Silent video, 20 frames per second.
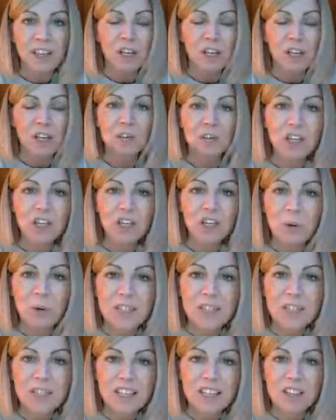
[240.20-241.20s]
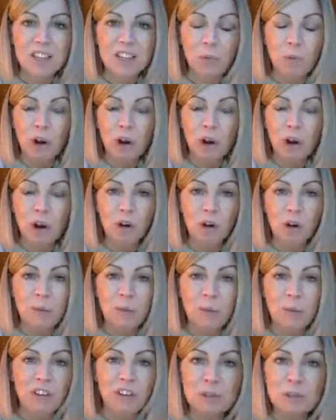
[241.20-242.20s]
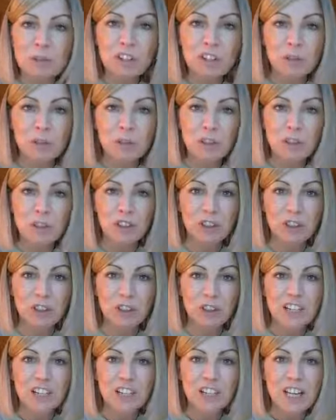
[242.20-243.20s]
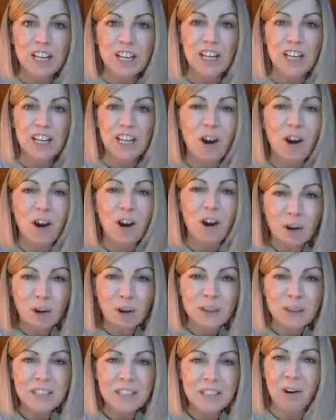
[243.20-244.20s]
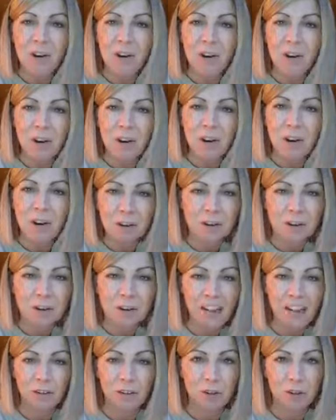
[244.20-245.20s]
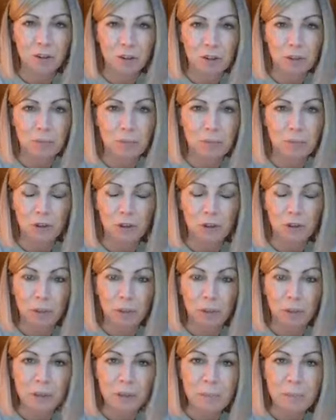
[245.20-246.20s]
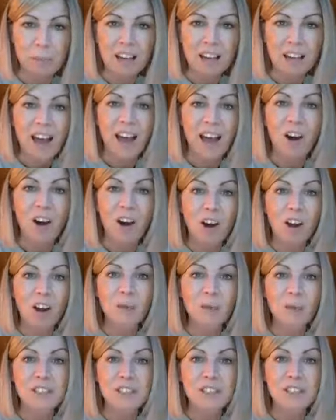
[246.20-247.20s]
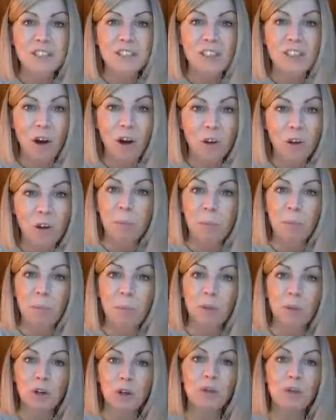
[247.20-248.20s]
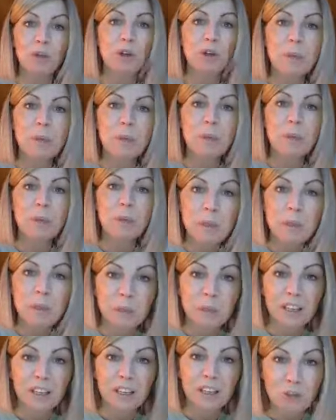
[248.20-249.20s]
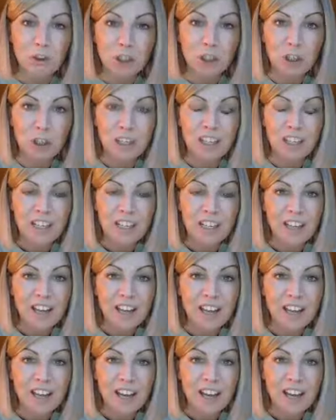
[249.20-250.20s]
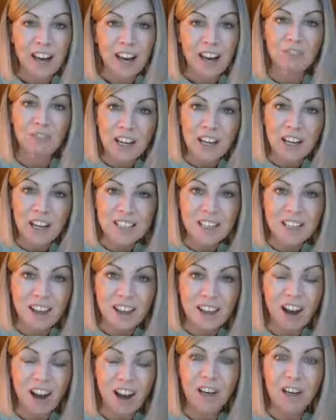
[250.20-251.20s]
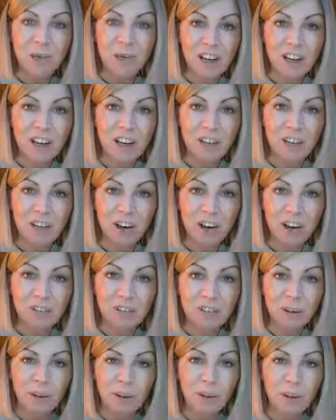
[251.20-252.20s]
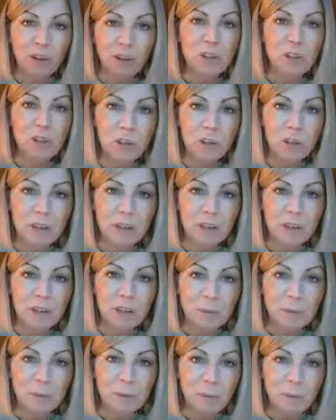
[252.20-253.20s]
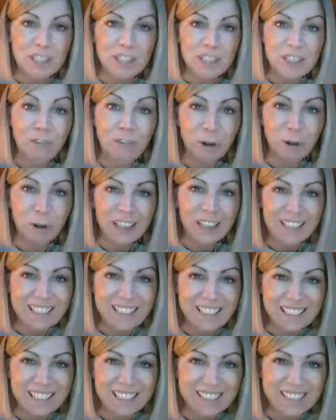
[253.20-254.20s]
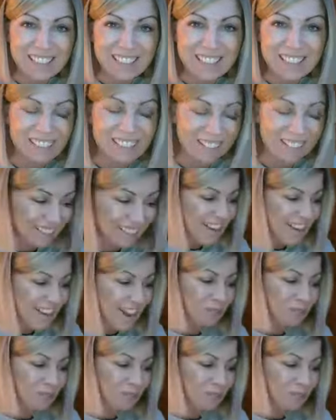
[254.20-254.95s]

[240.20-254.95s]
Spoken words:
knows is we're going to be very useful to each other. She's always, always thinking of others, other people, and always, always putting other people in front of her. And for that, I am very grateful. However, I wish her a little bit more self-full, Linda. Now,